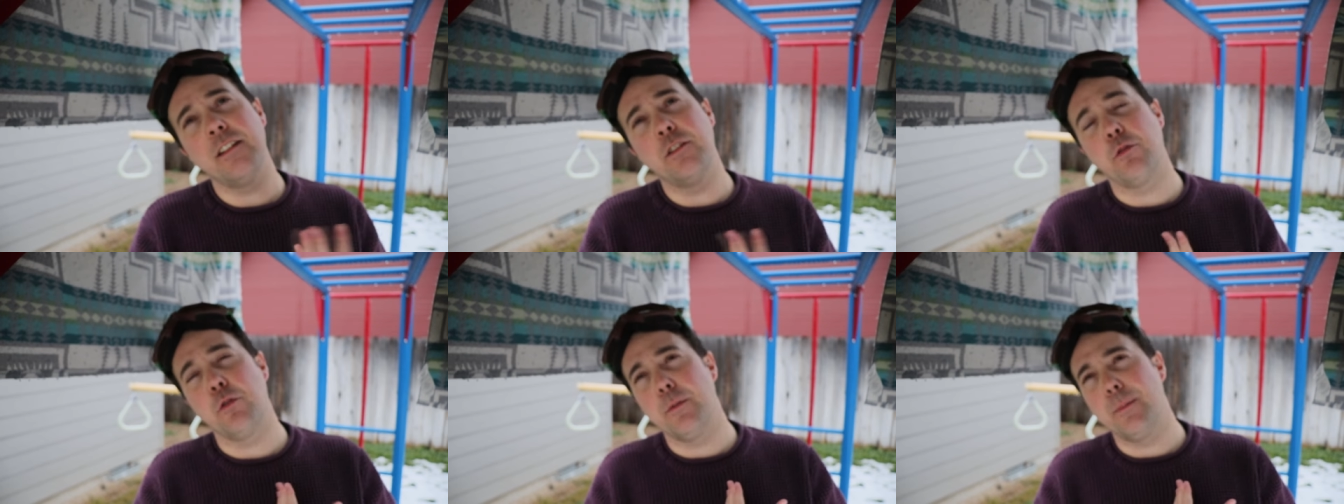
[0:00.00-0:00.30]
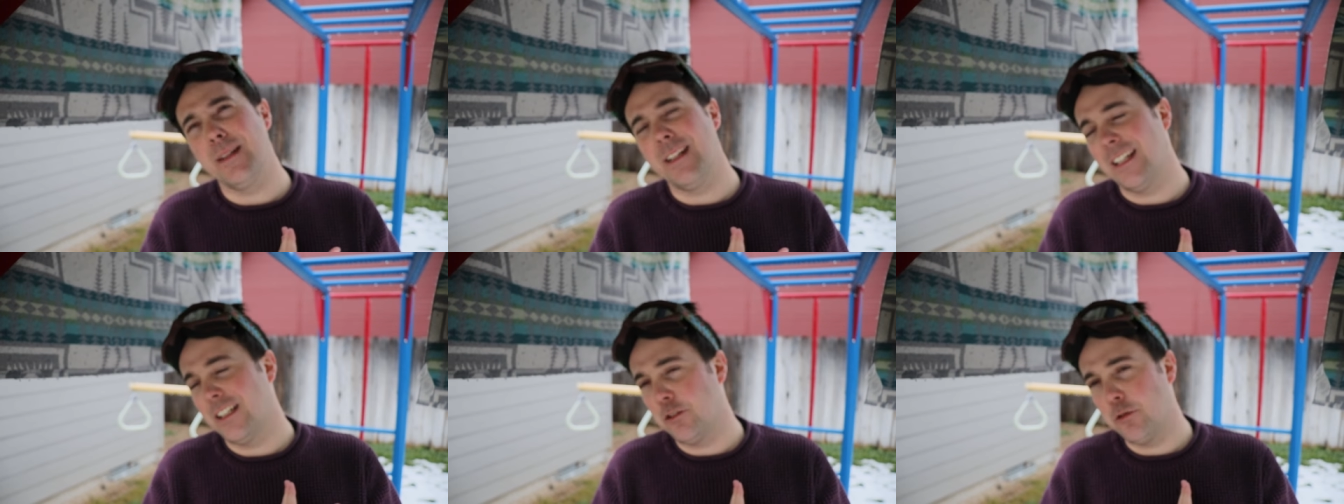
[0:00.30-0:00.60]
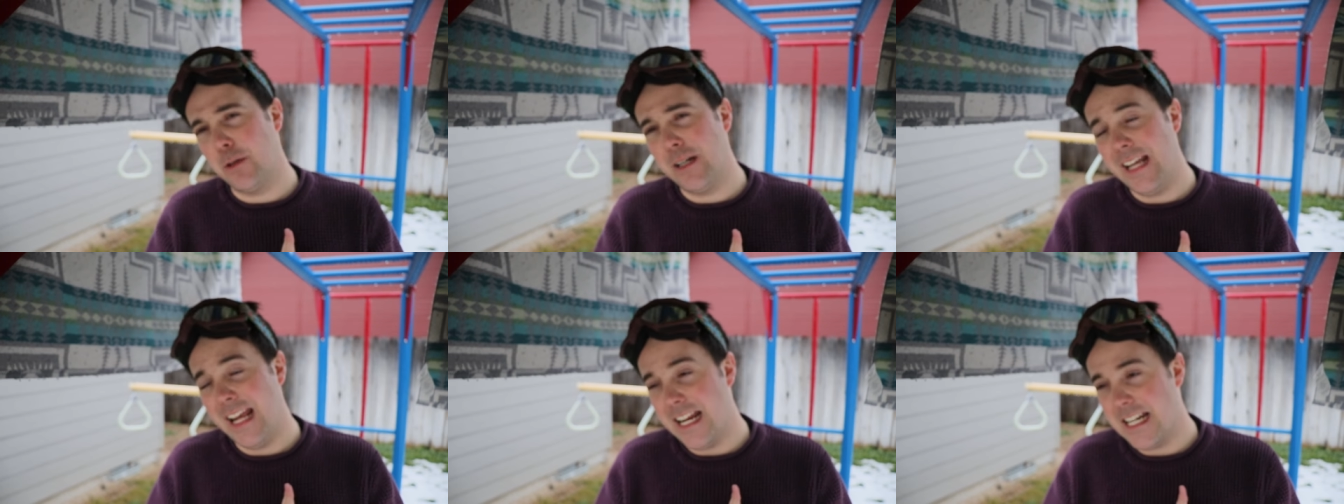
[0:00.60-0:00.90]
This would have been like
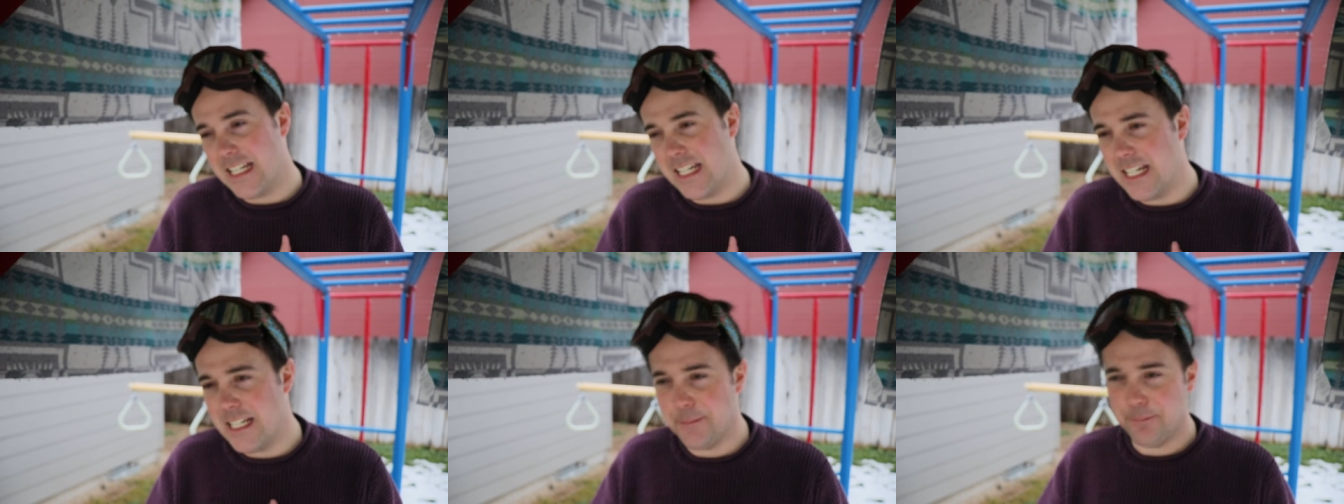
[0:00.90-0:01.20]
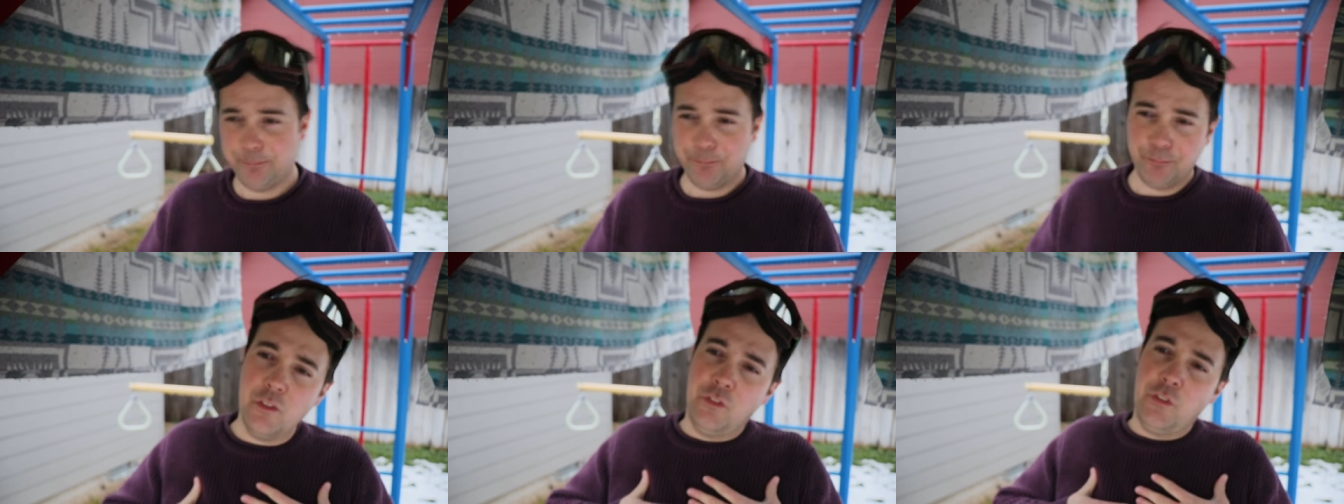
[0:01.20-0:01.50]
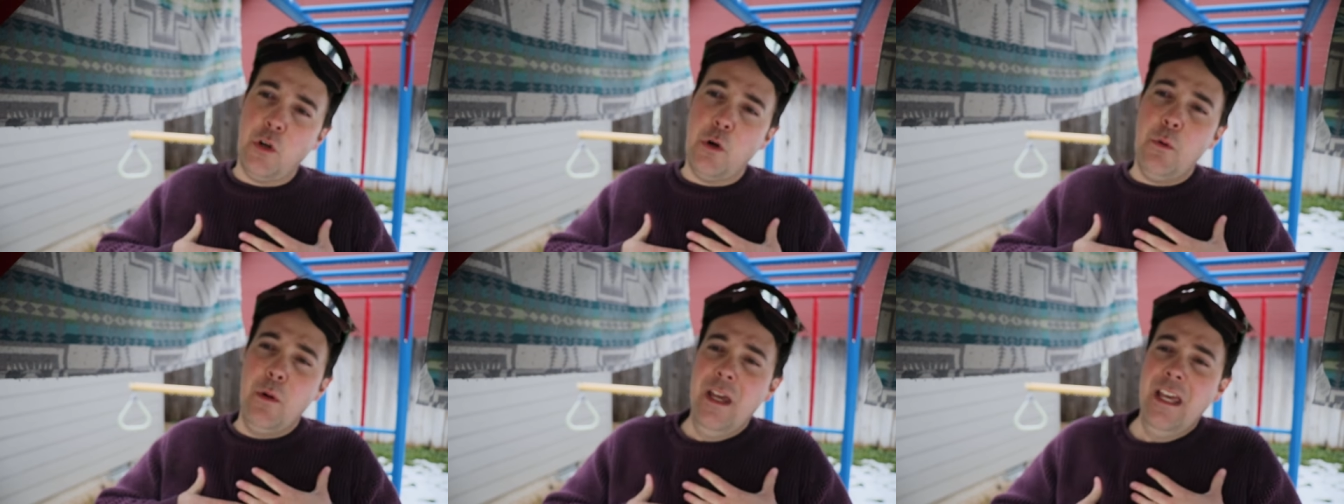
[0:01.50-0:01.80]
2018.
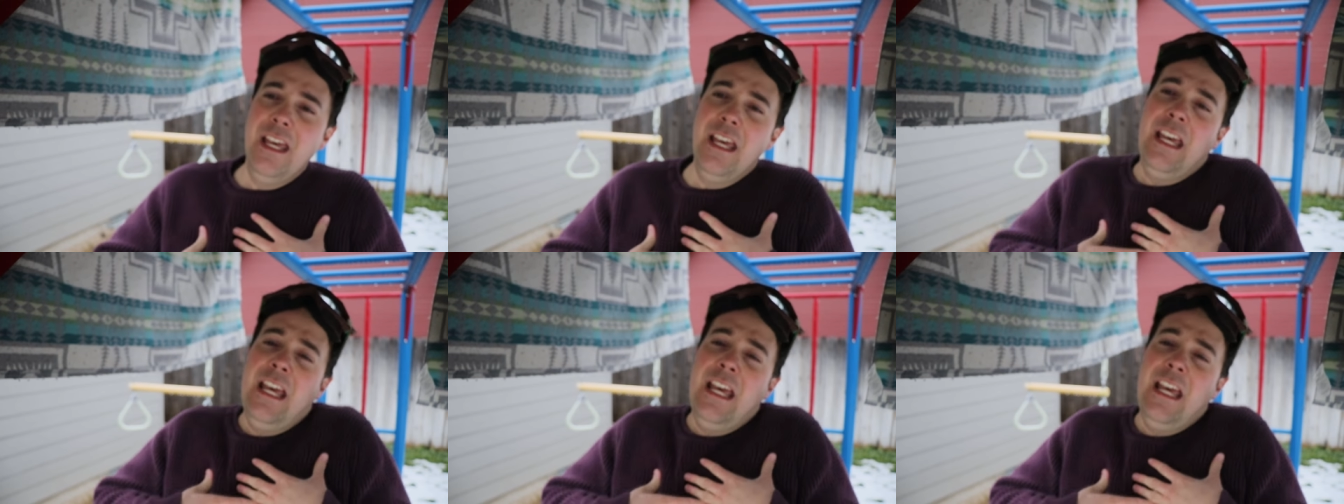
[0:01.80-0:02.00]
So